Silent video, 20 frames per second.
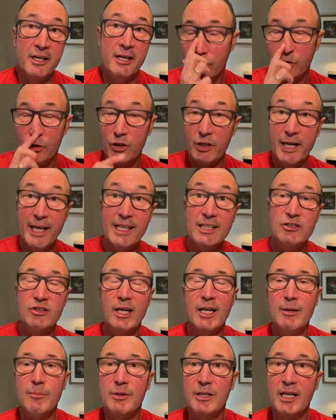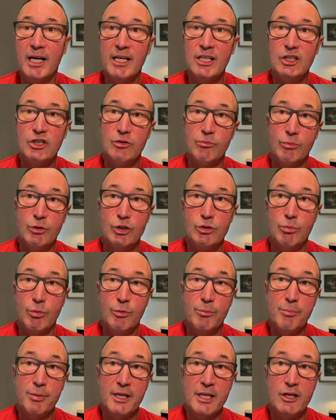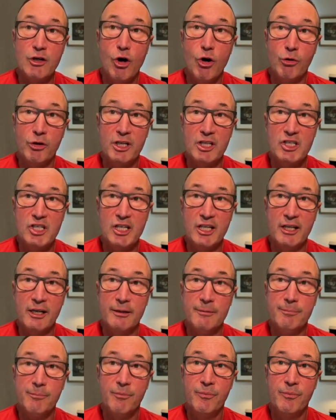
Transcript: your next accommodation, which would be in Hokitika.